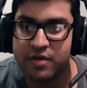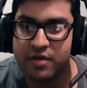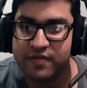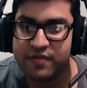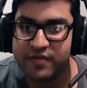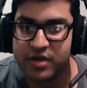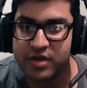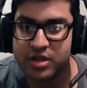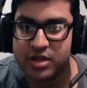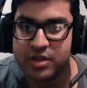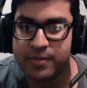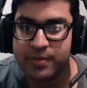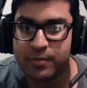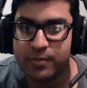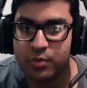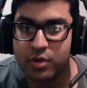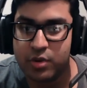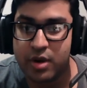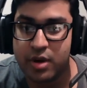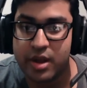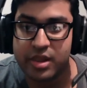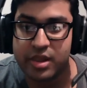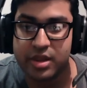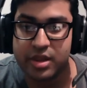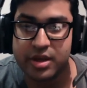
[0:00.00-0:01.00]

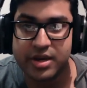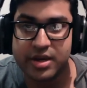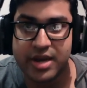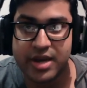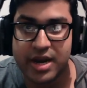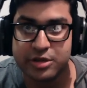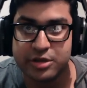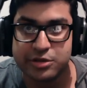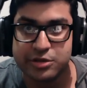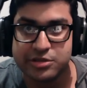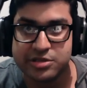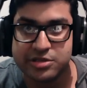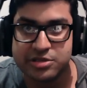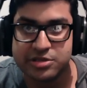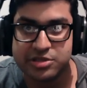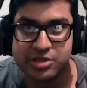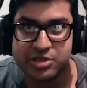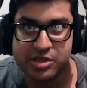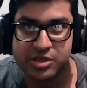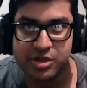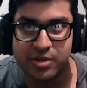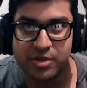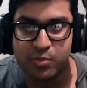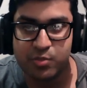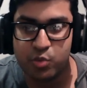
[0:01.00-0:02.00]
Furthermore, I learned how to use the
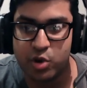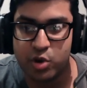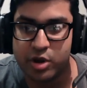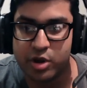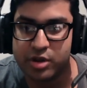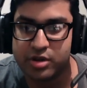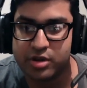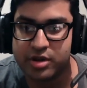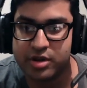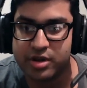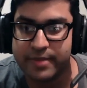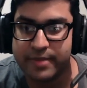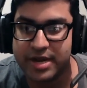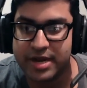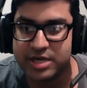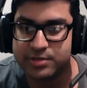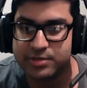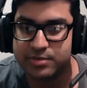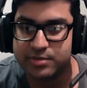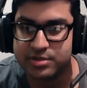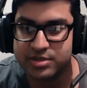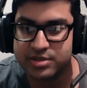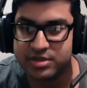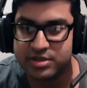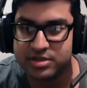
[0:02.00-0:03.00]
Slurm workload
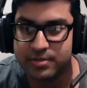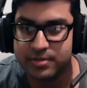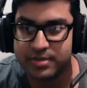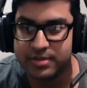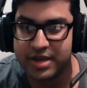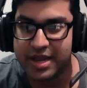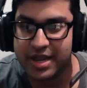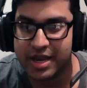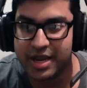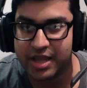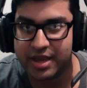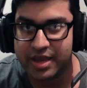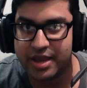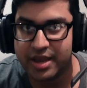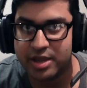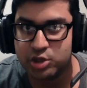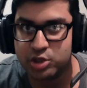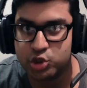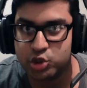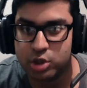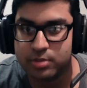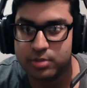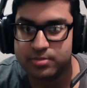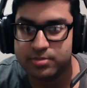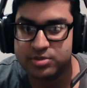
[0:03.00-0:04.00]
management system to allocate
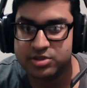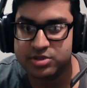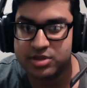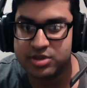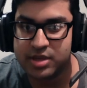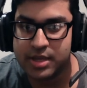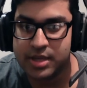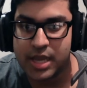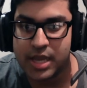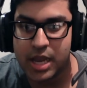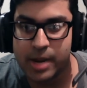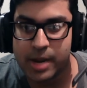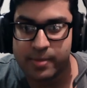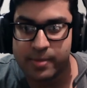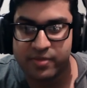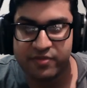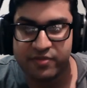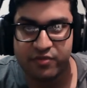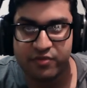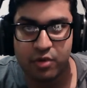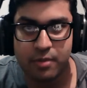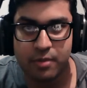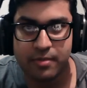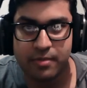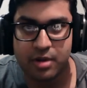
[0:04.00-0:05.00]
jobs and
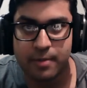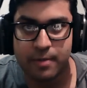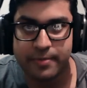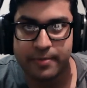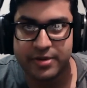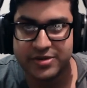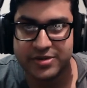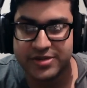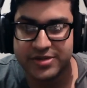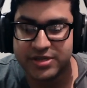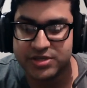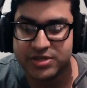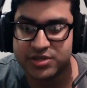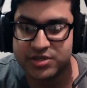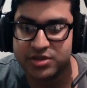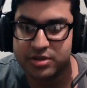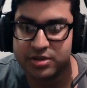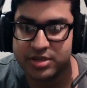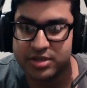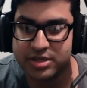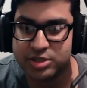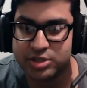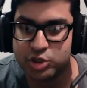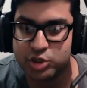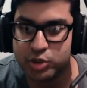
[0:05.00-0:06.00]
perform computation
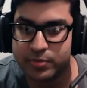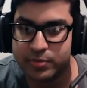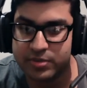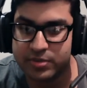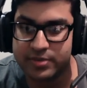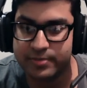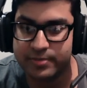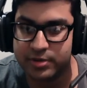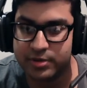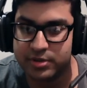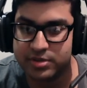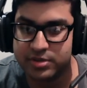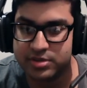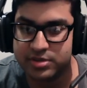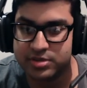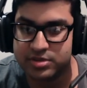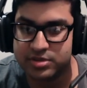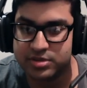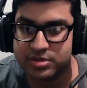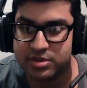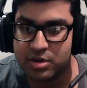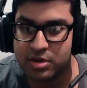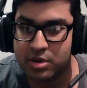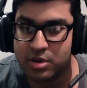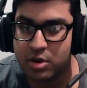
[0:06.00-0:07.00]
on these
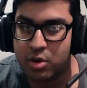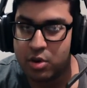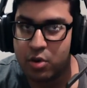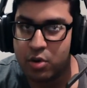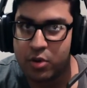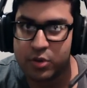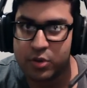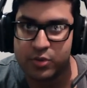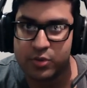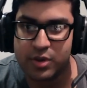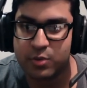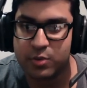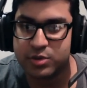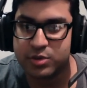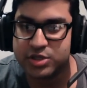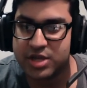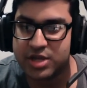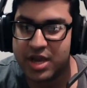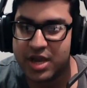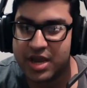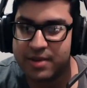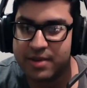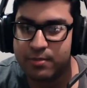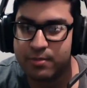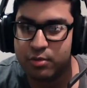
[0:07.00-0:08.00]
supercomputers. Although I wish
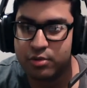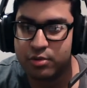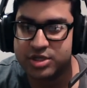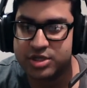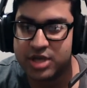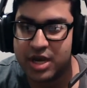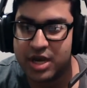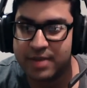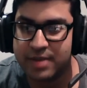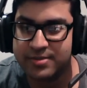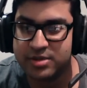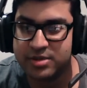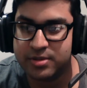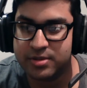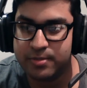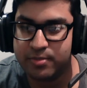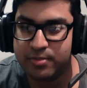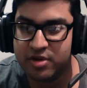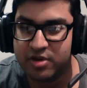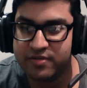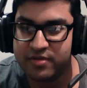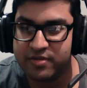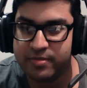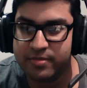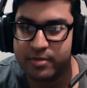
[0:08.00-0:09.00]
I had more time to
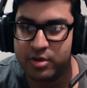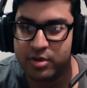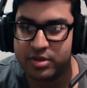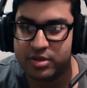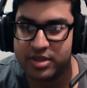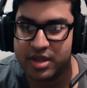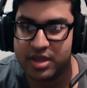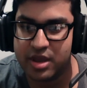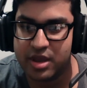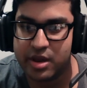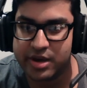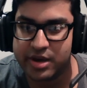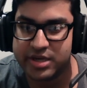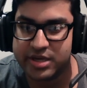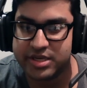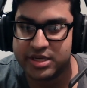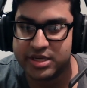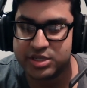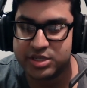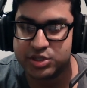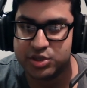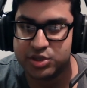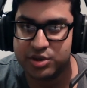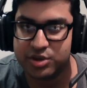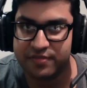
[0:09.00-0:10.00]
improve upon the
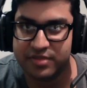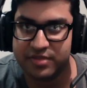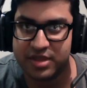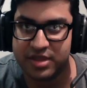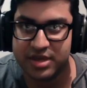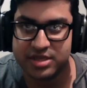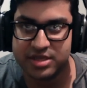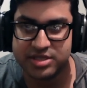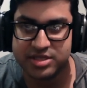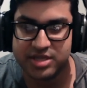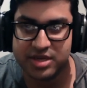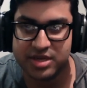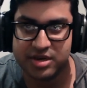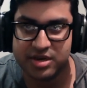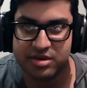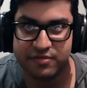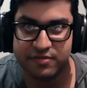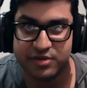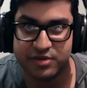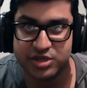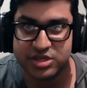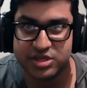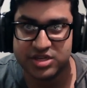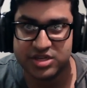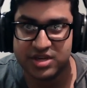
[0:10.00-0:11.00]
architecture of the extended
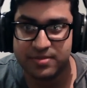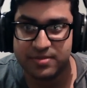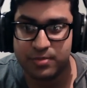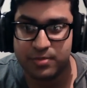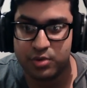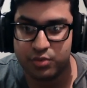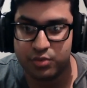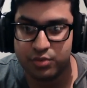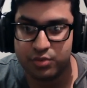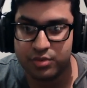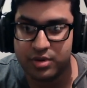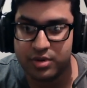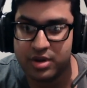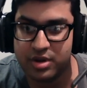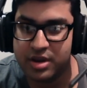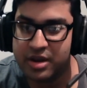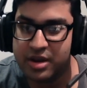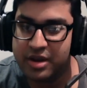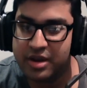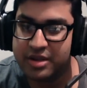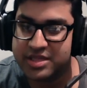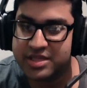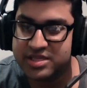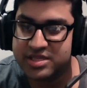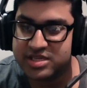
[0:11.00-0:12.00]
EfficientDet model,
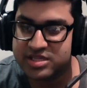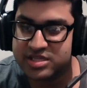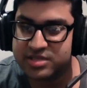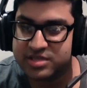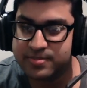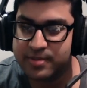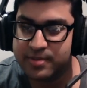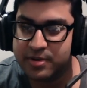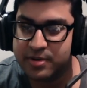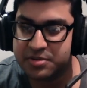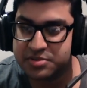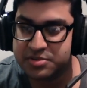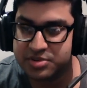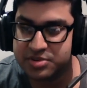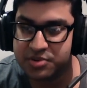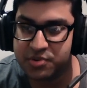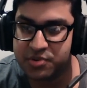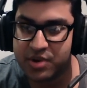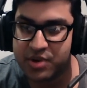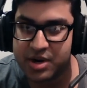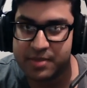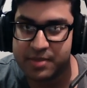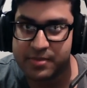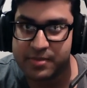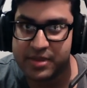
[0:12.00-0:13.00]
this experience was
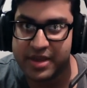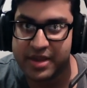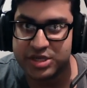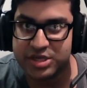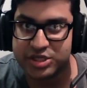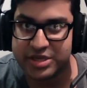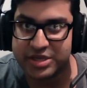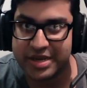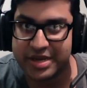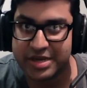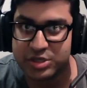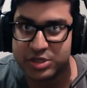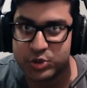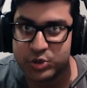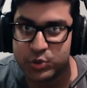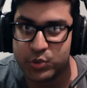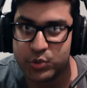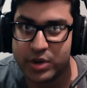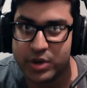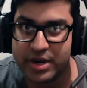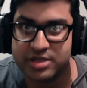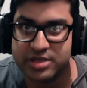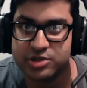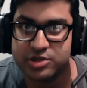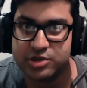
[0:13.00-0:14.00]
incredibly educational
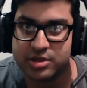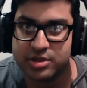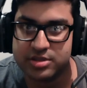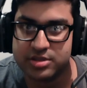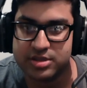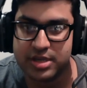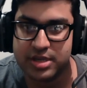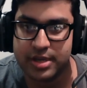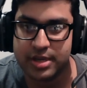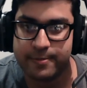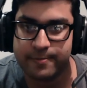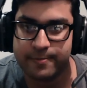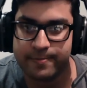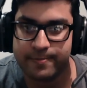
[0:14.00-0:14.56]
and interesting.